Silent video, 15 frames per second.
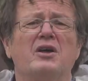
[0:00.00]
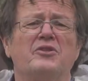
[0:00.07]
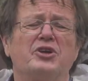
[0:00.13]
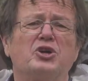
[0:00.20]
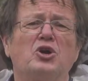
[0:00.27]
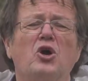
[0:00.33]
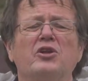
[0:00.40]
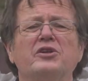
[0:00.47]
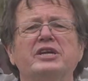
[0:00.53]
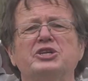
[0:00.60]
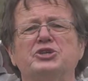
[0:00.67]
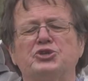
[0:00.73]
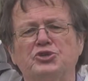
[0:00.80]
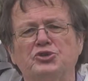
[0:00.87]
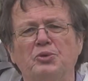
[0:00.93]
the colony
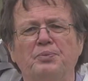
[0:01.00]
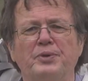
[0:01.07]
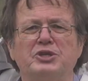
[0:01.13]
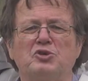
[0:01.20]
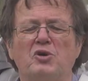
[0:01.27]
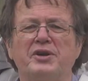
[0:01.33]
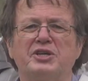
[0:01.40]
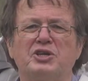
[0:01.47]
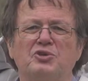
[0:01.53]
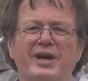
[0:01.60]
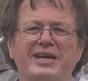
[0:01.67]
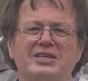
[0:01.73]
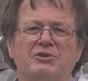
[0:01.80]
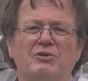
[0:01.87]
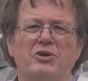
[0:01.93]
should be trying to
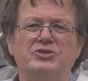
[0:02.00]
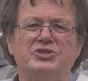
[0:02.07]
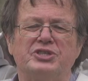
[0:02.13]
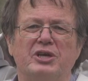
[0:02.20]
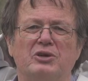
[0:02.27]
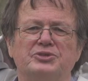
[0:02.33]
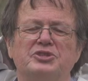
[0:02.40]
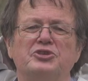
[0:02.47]
create their own cells,